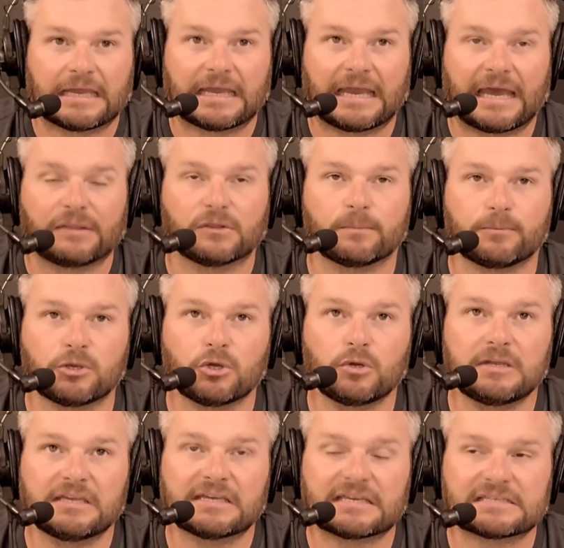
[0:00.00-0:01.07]
And the
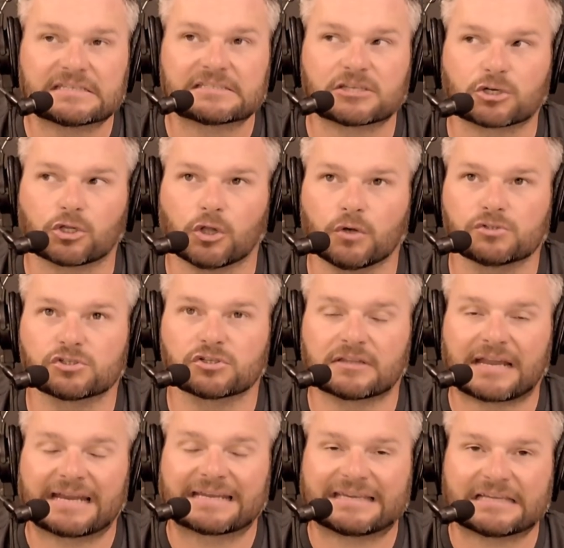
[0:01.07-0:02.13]
beauty is the closer
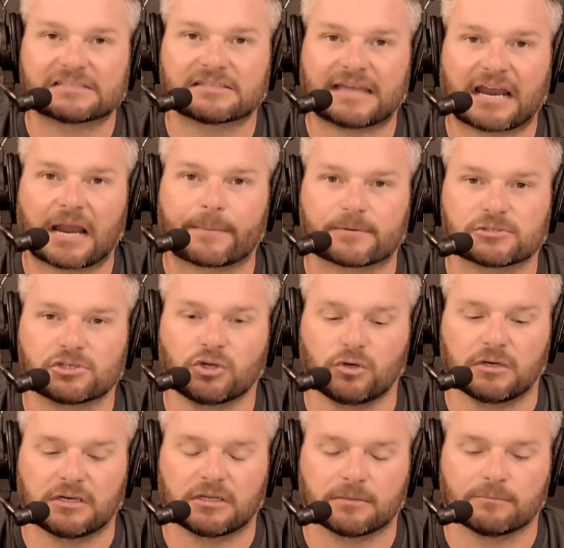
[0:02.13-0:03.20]
that I get to that
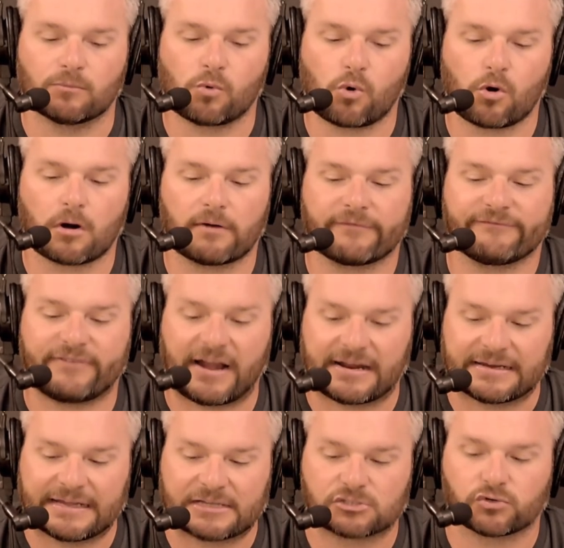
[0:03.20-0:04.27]
opportunity, the more
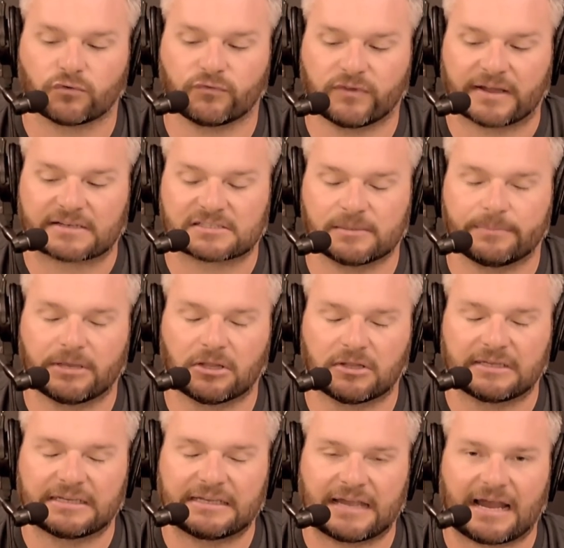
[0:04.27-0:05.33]
financial
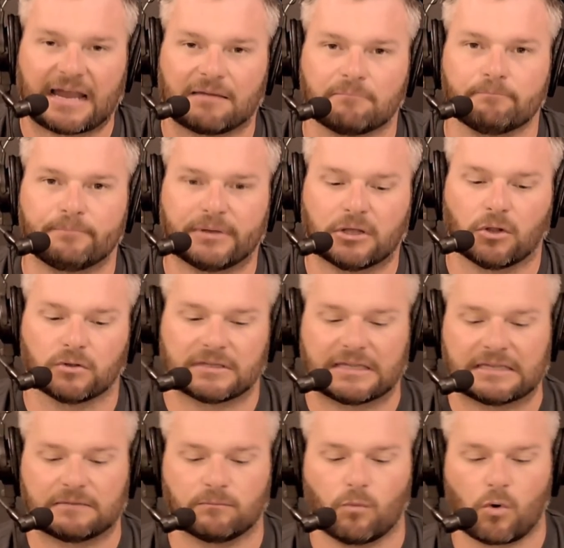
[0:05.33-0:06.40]
flexibility I'm built
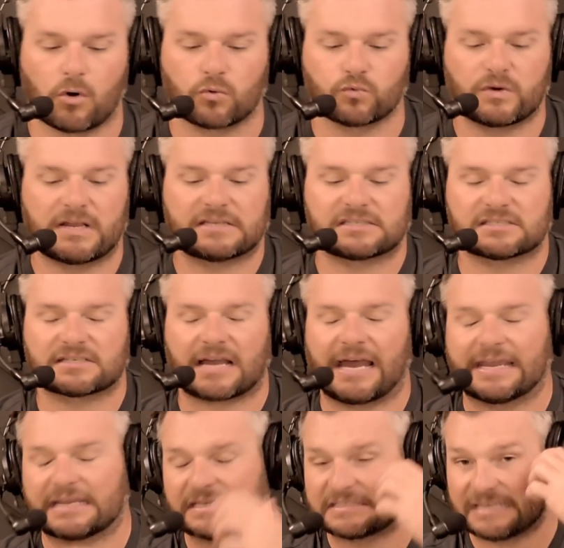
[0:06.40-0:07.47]
and more risk I
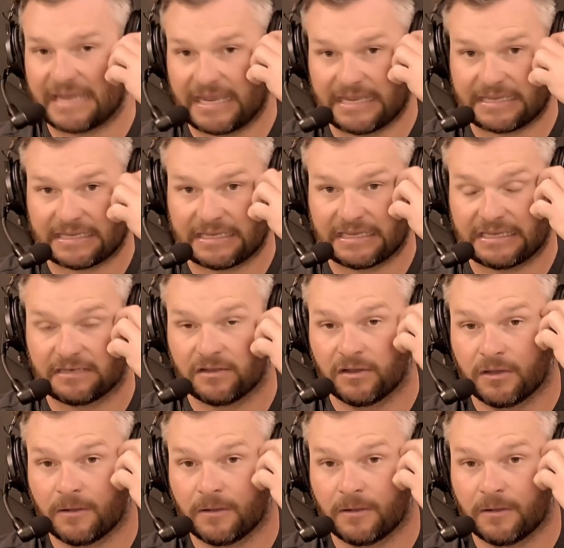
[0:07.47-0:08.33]
can take in